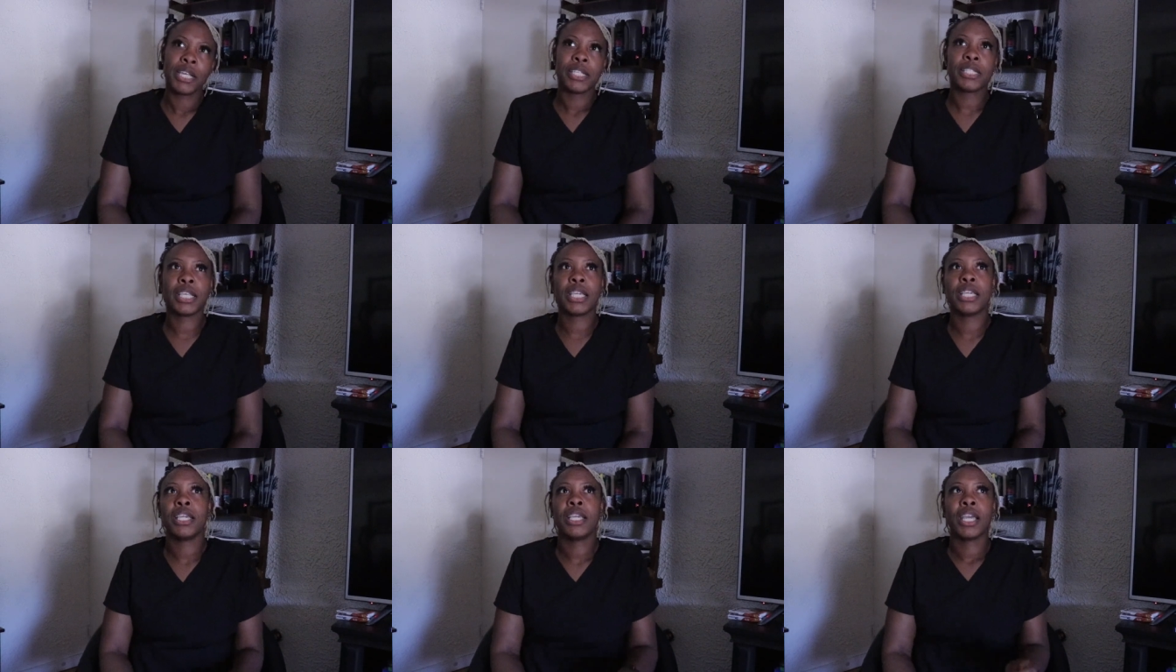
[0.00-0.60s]

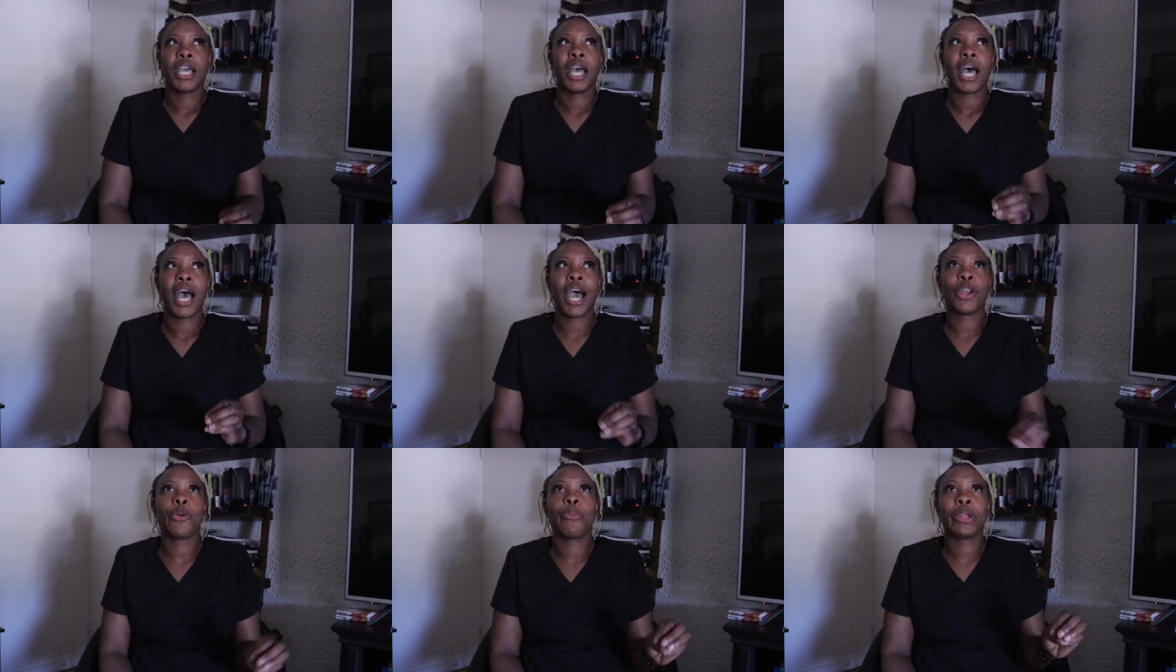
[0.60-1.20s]
See,
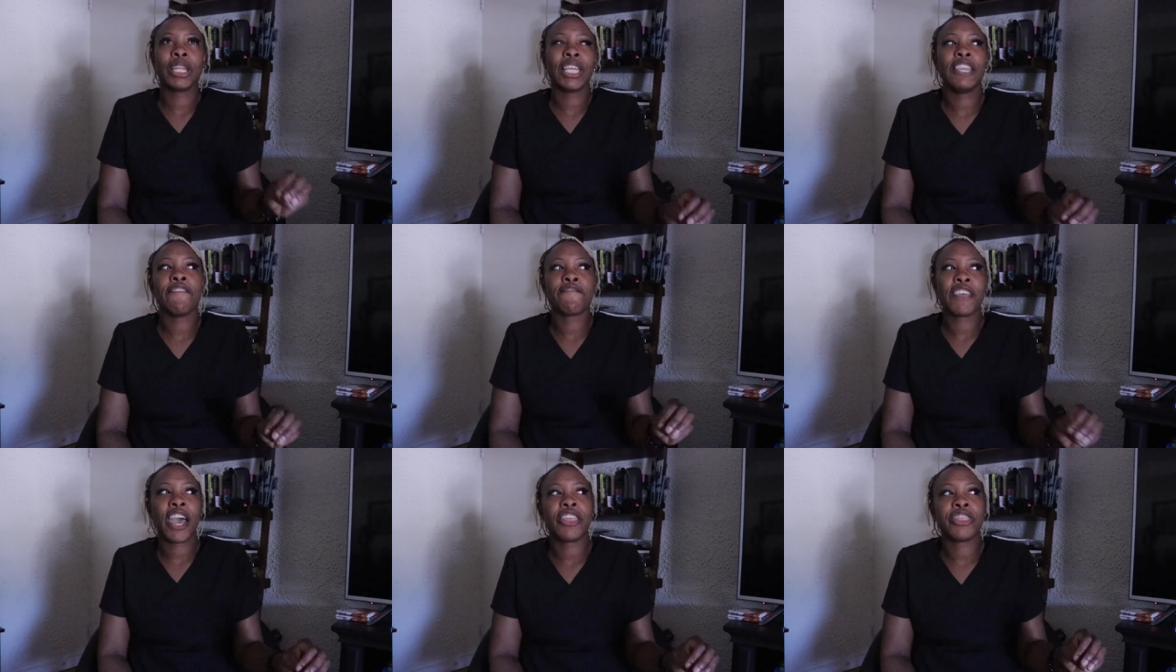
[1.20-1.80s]
I don't
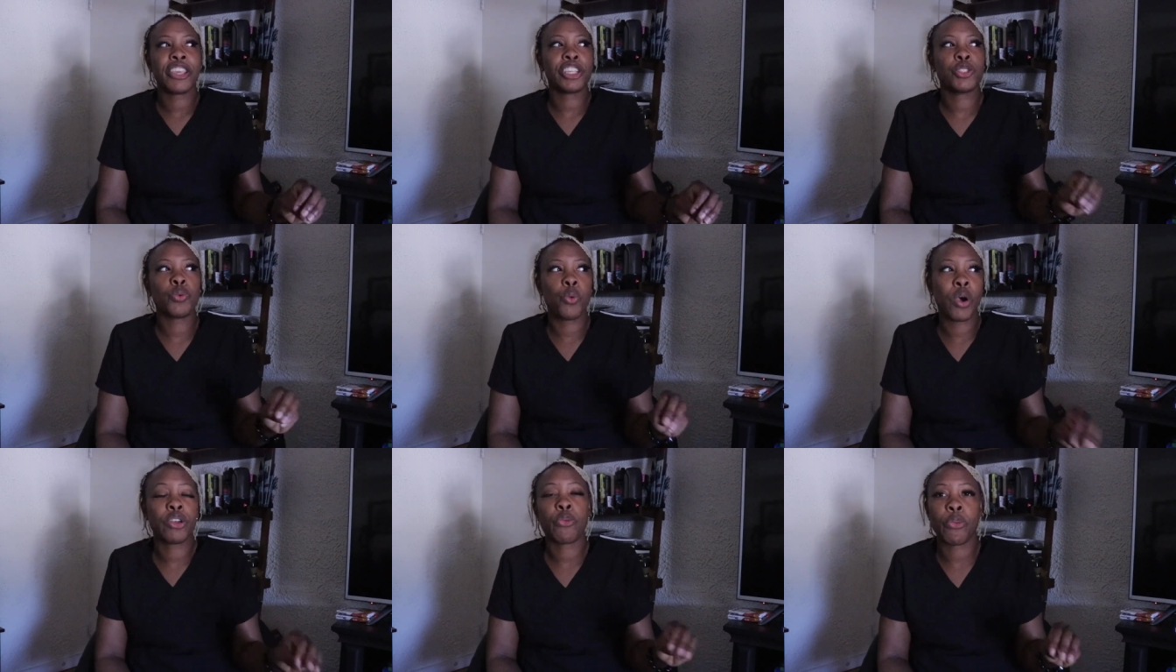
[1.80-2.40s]
believe that there's
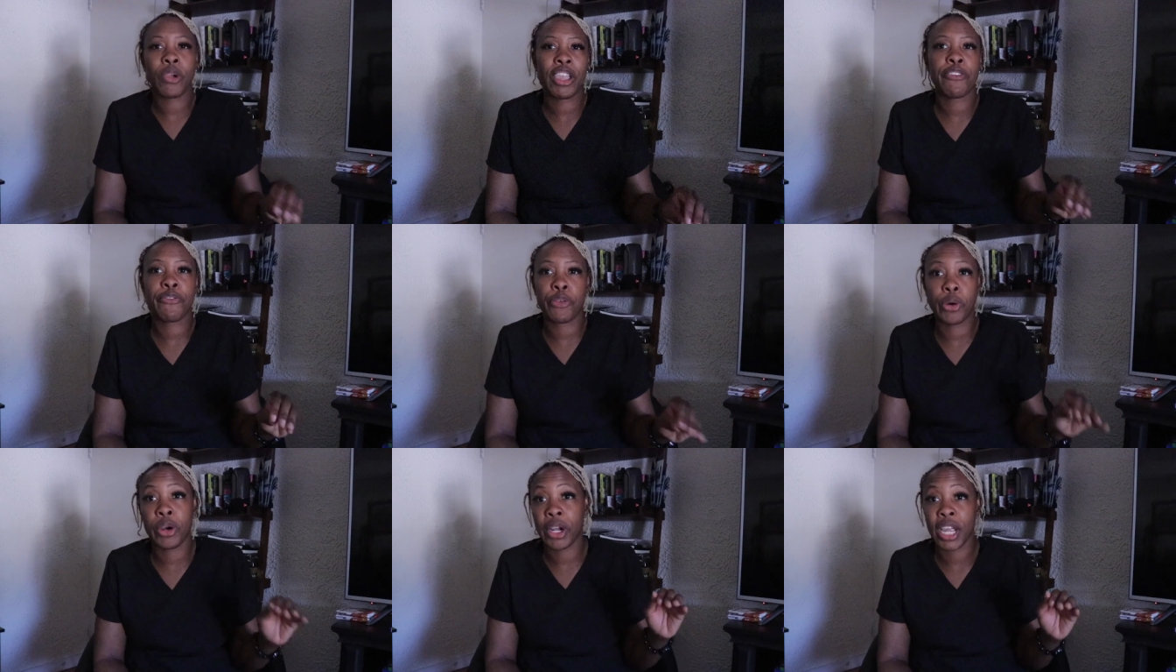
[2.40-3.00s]
one way
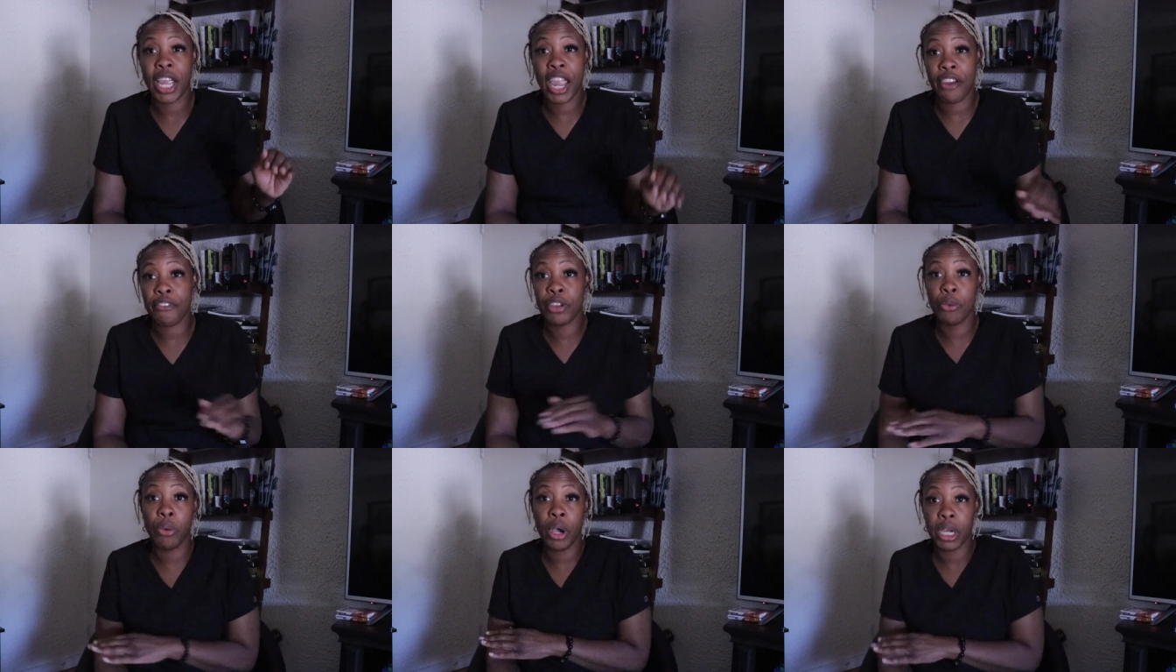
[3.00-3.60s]
for
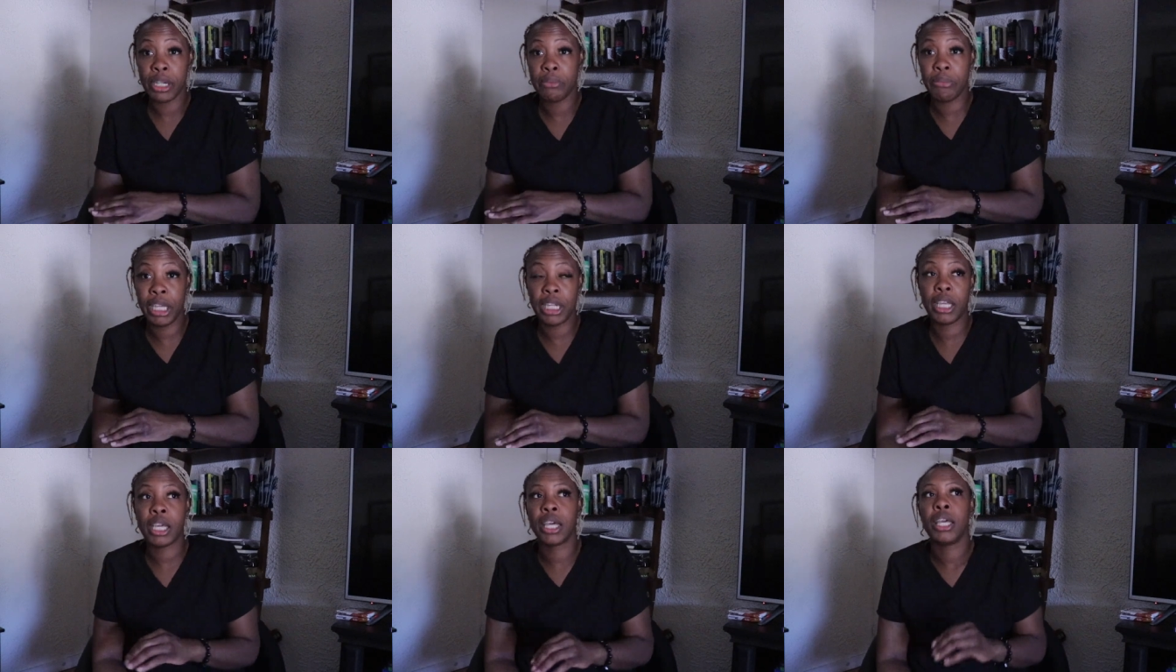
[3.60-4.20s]
everyone,
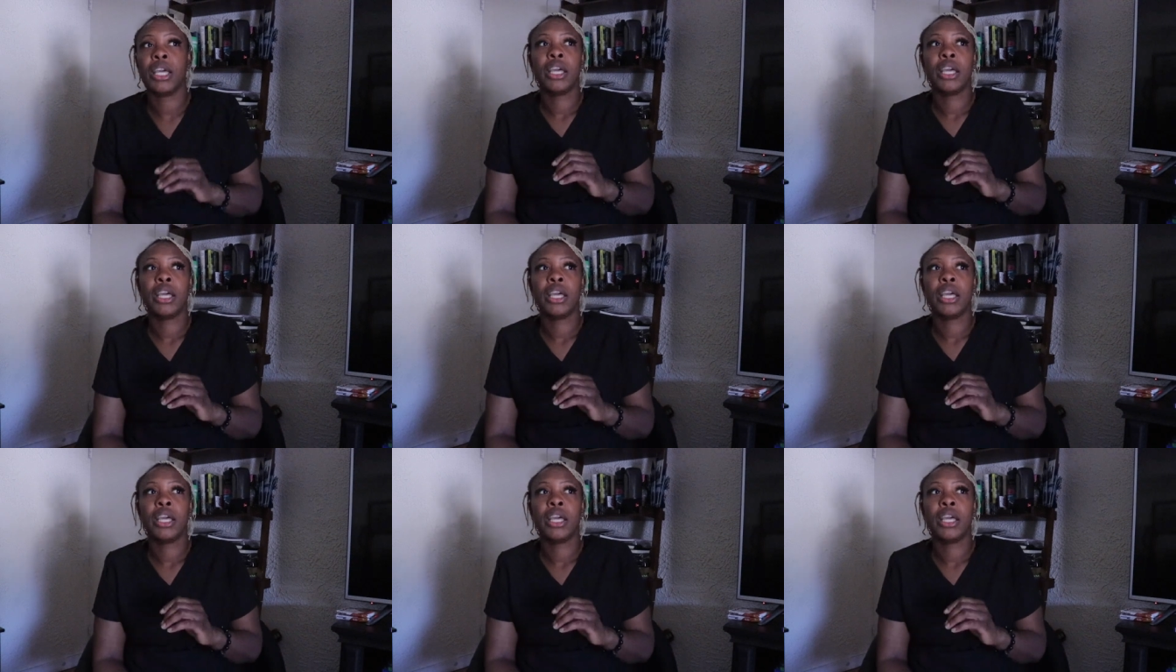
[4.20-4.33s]
meaning,